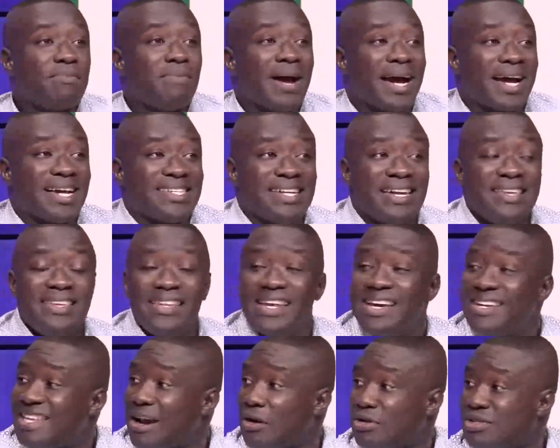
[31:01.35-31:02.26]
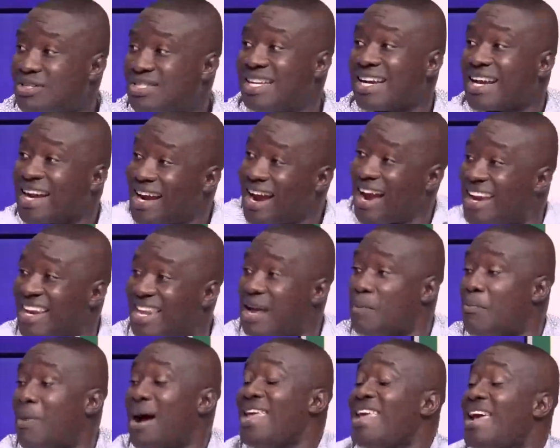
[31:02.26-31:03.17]
markets in age now, say, can the
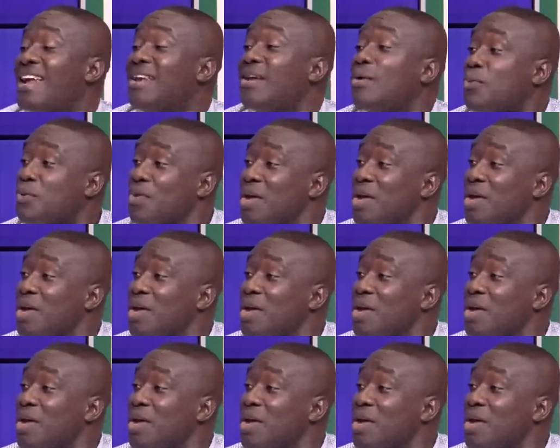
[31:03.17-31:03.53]
amay no,